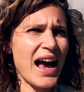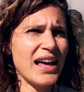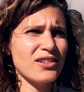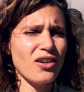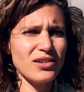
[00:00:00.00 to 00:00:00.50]

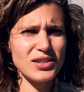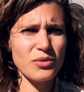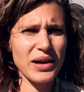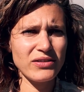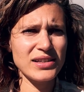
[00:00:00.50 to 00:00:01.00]
and
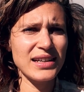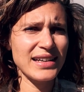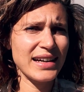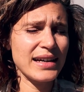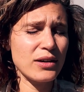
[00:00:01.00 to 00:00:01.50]
also
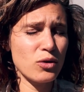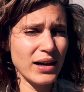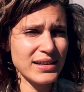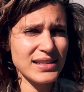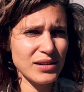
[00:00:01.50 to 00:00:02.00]
everything can get
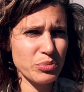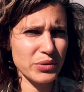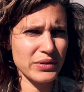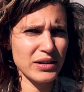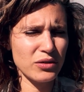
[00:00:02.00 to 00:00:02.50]
quite
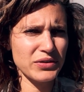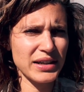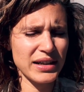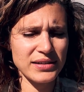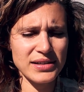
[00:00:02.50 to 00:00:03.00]
slippery over there.